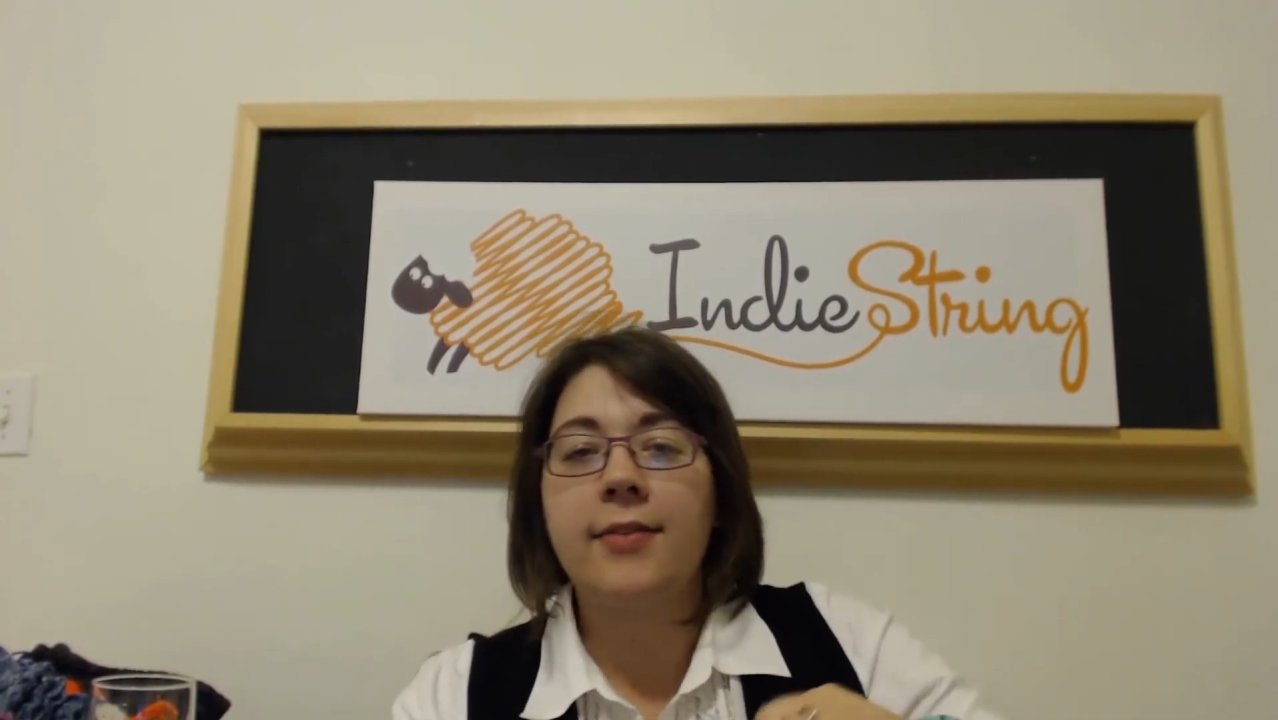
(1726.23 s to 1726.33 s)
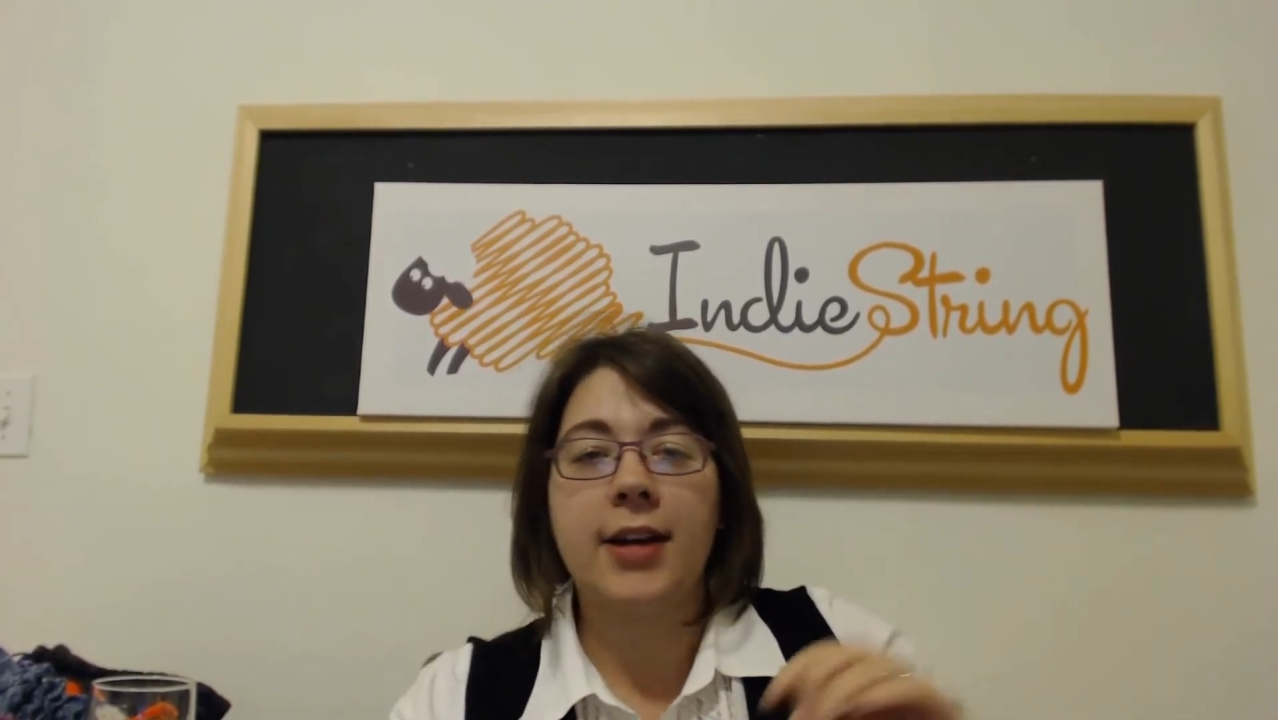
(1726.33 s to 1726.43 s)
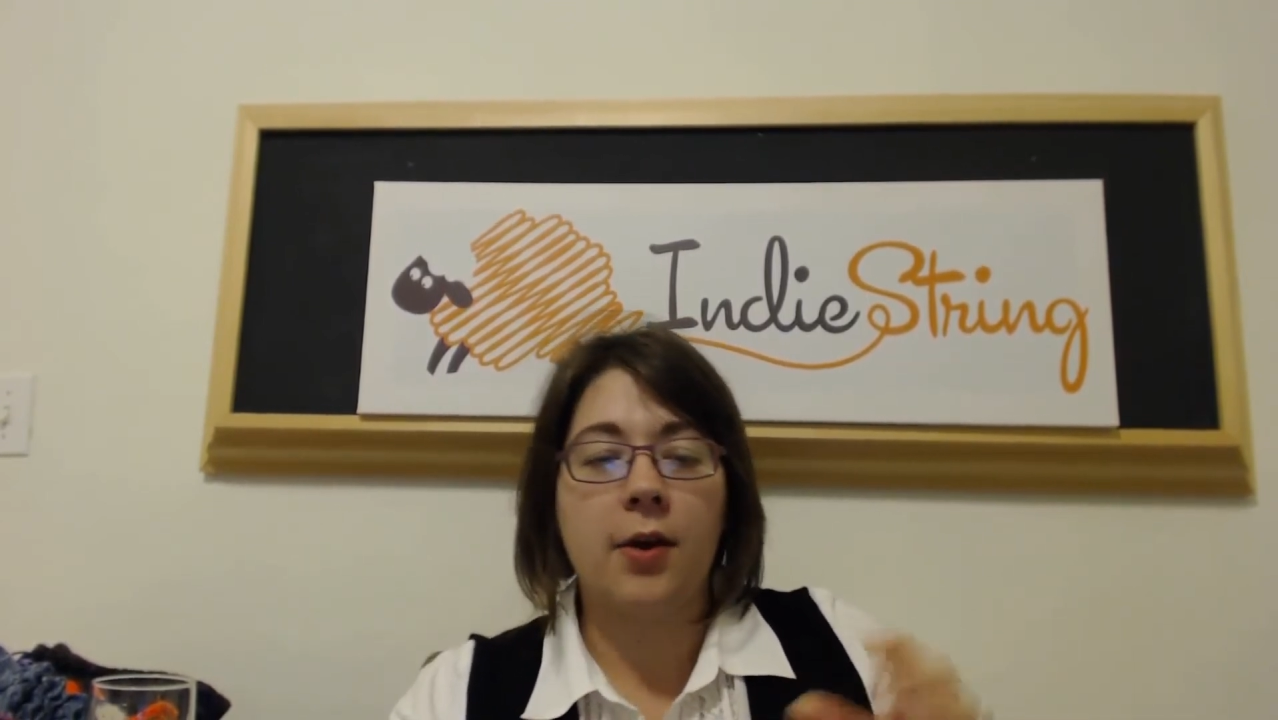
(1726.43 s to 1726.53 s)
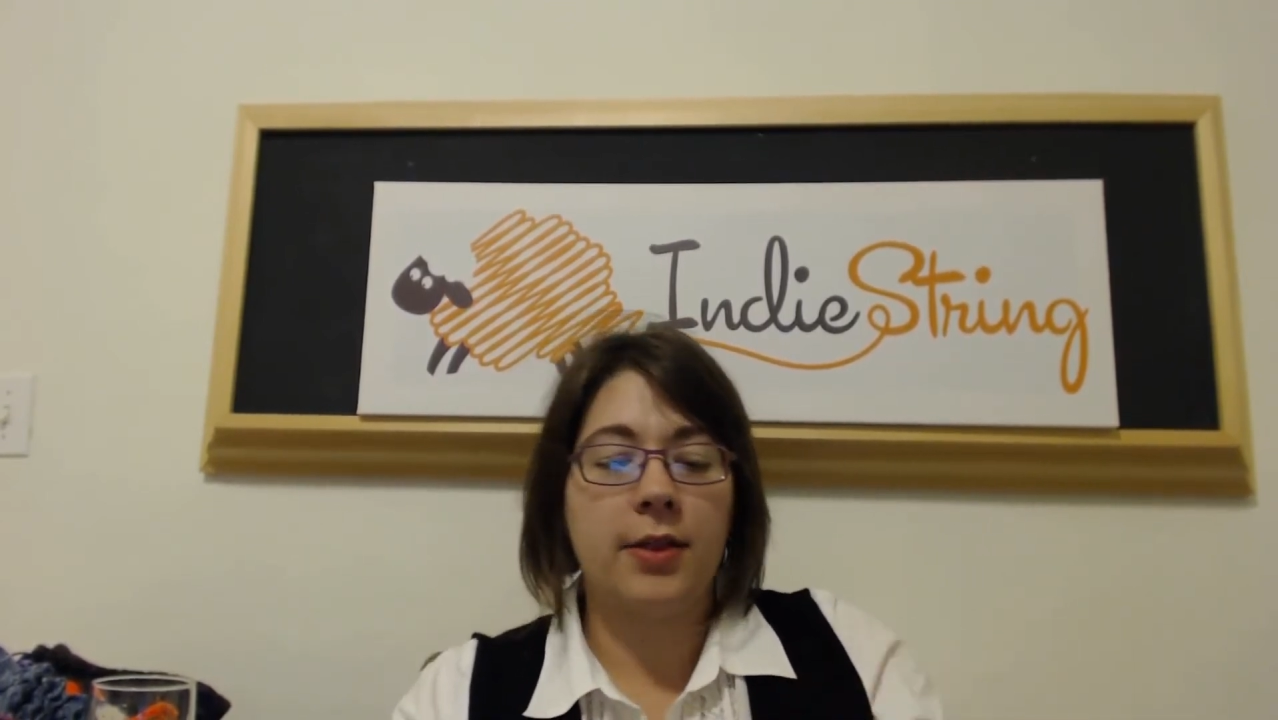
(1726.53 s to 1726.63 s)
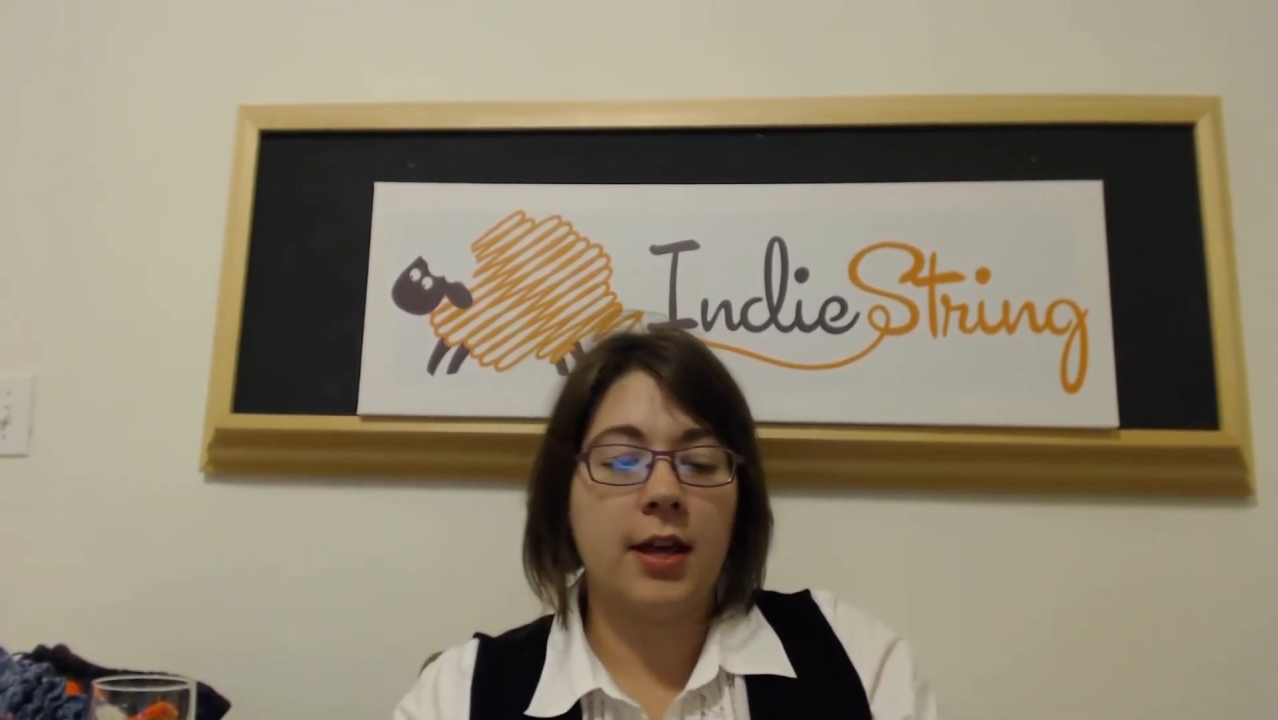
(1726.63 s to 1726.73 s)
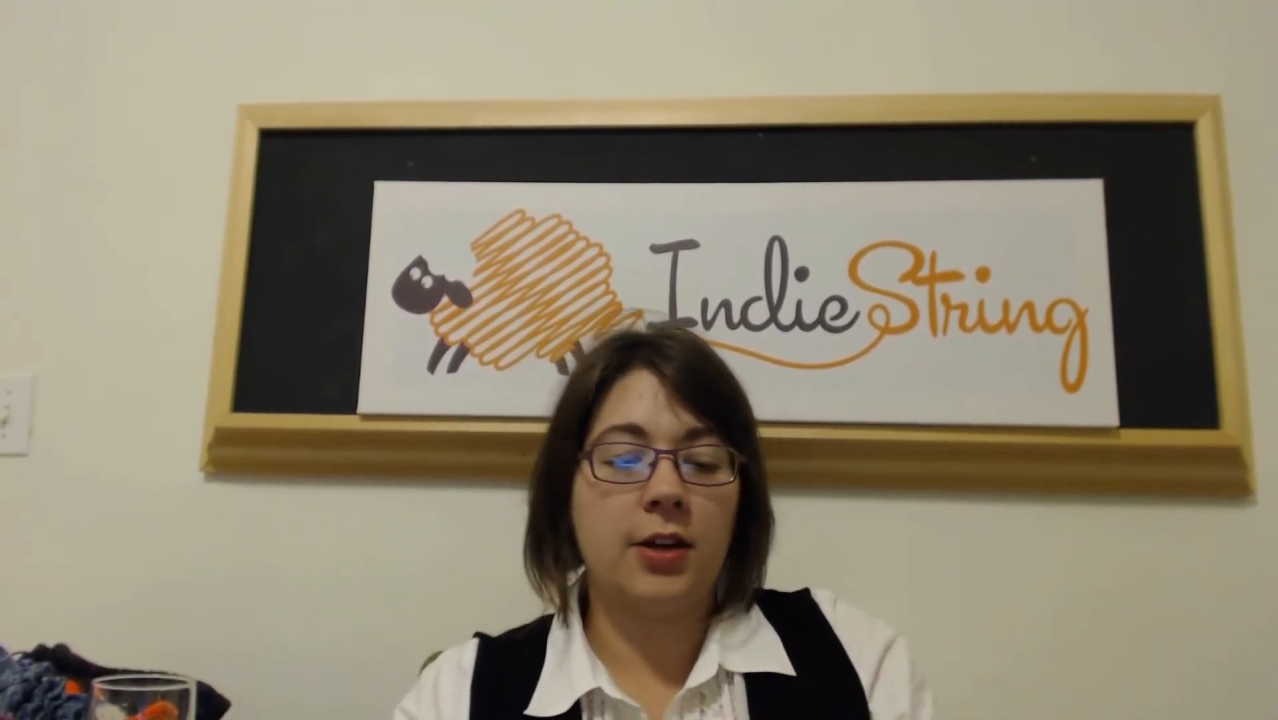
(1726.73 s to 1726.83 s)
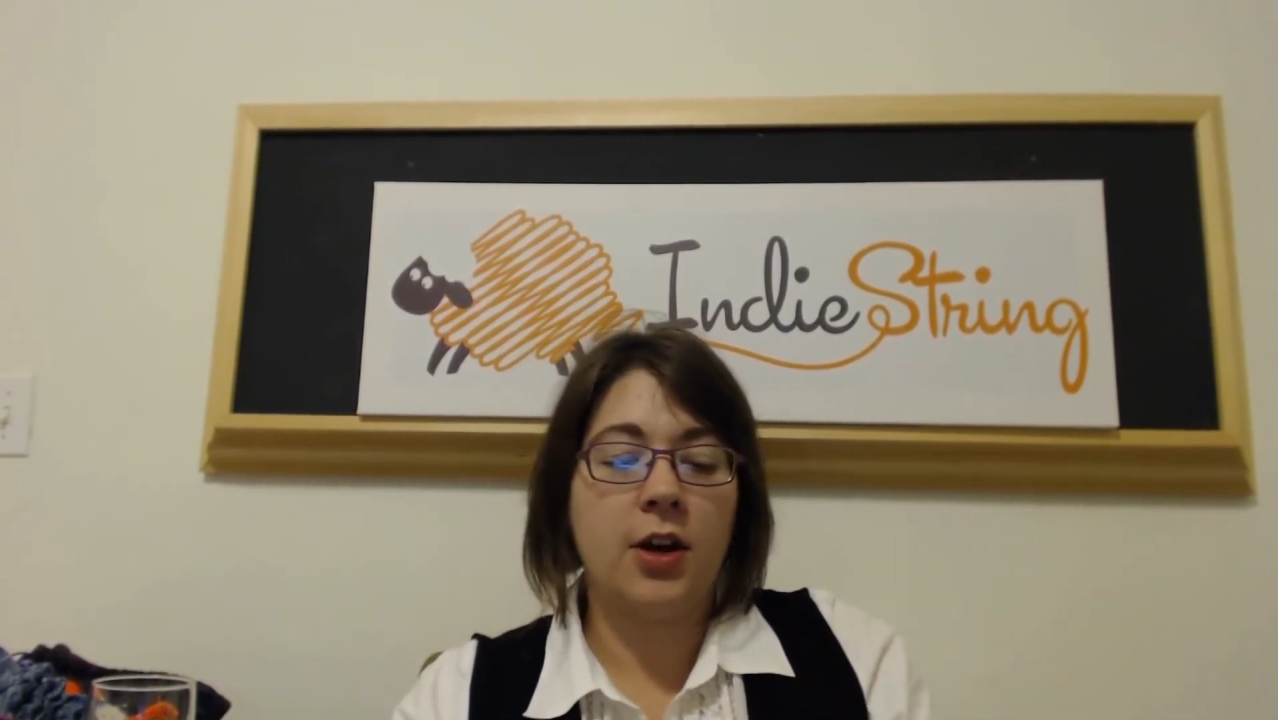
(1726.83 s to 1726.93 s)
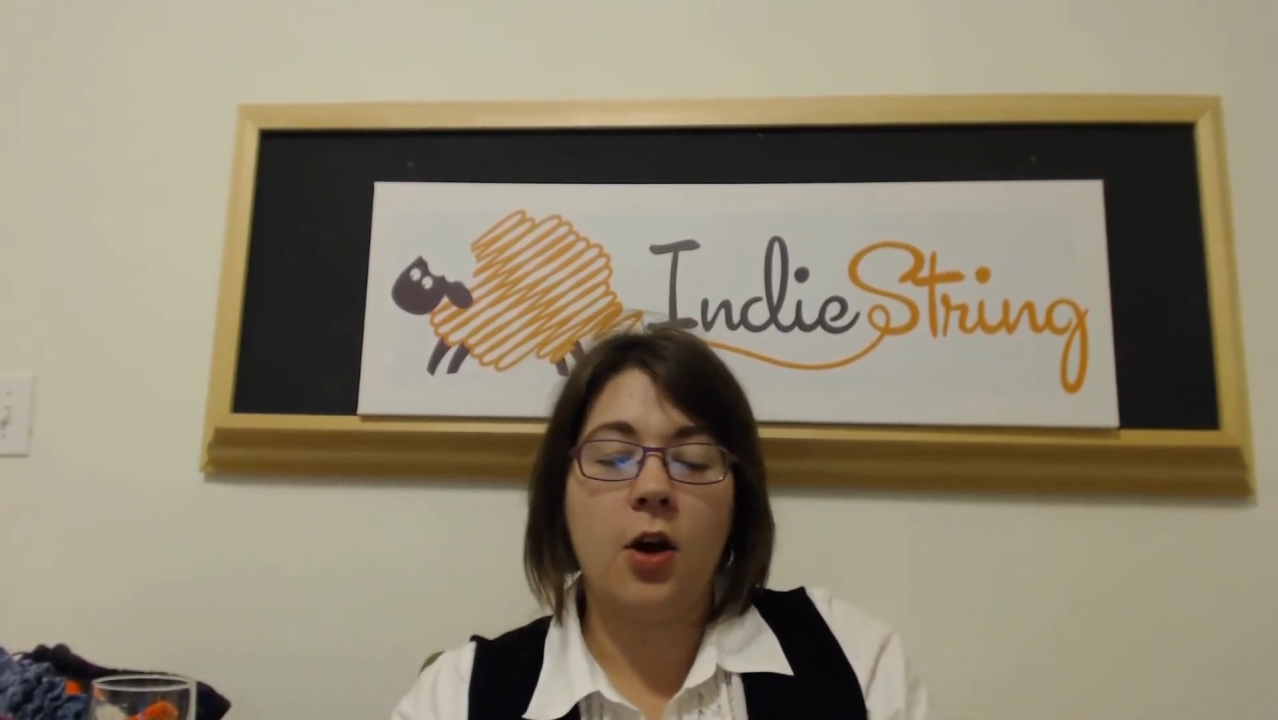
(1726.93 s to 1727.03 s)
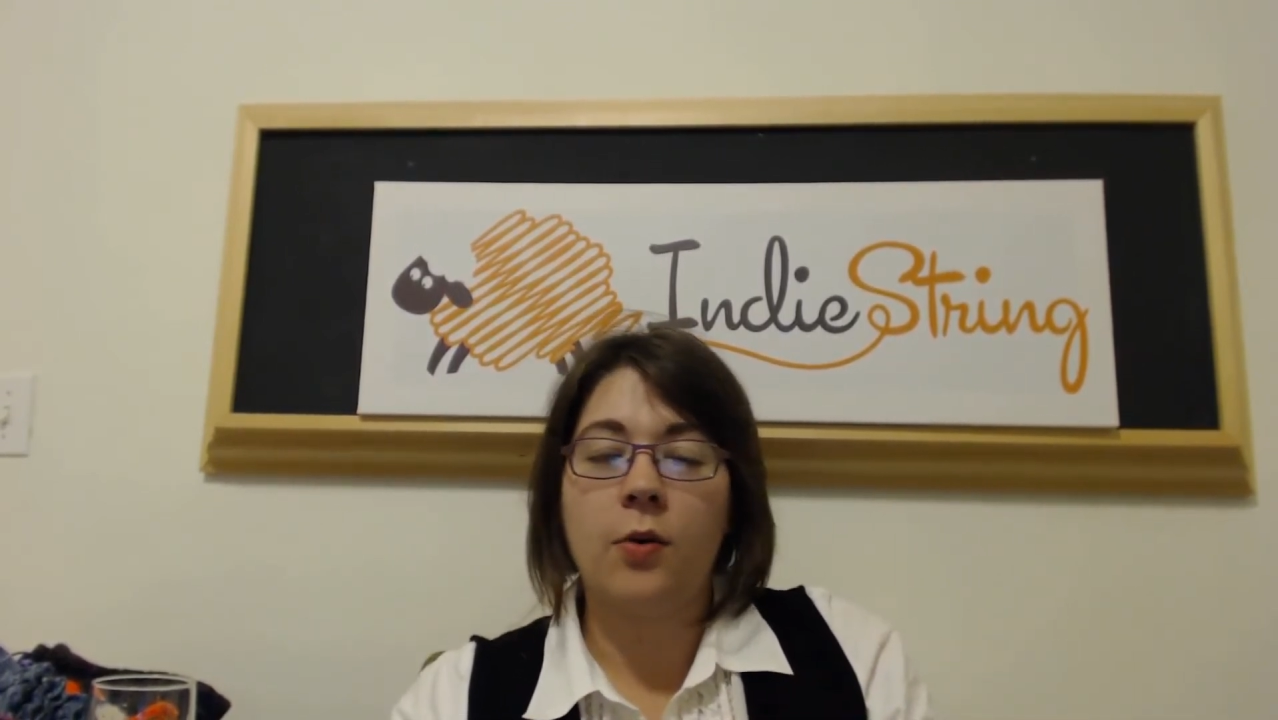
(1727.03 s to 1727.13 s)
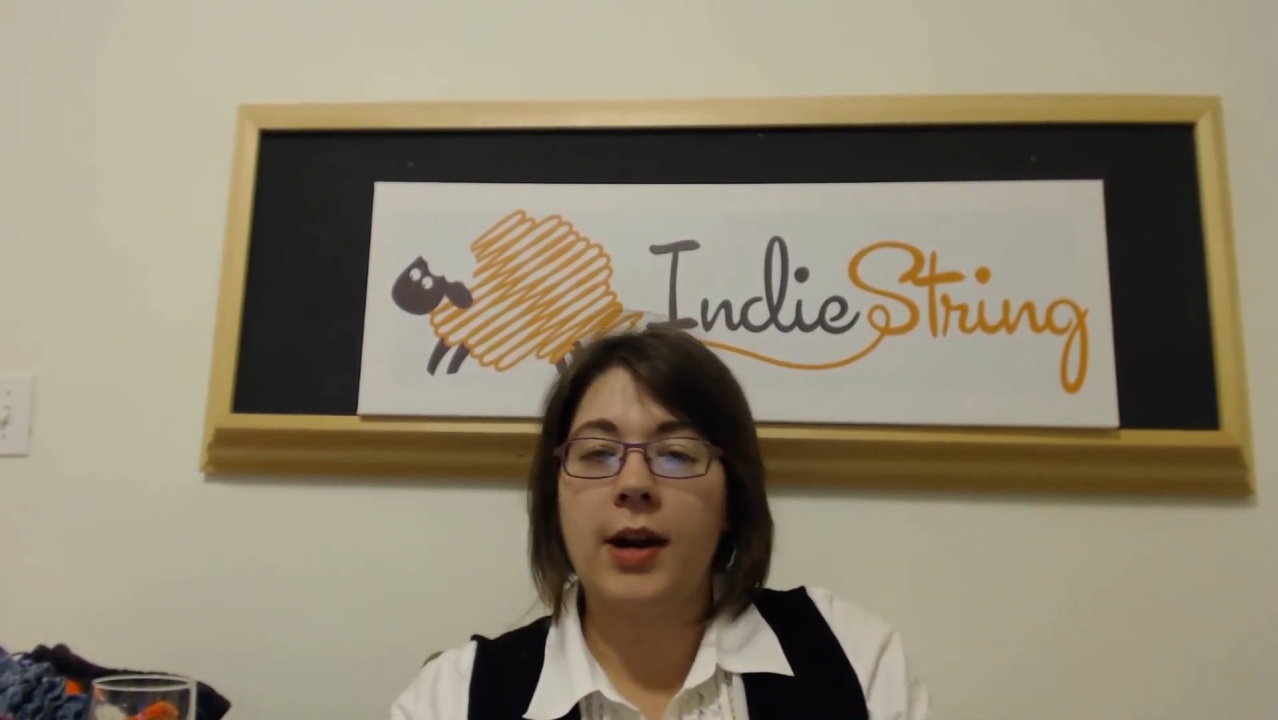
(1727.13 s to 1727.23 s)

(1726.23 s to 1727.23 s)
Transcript: Every now and then, you know,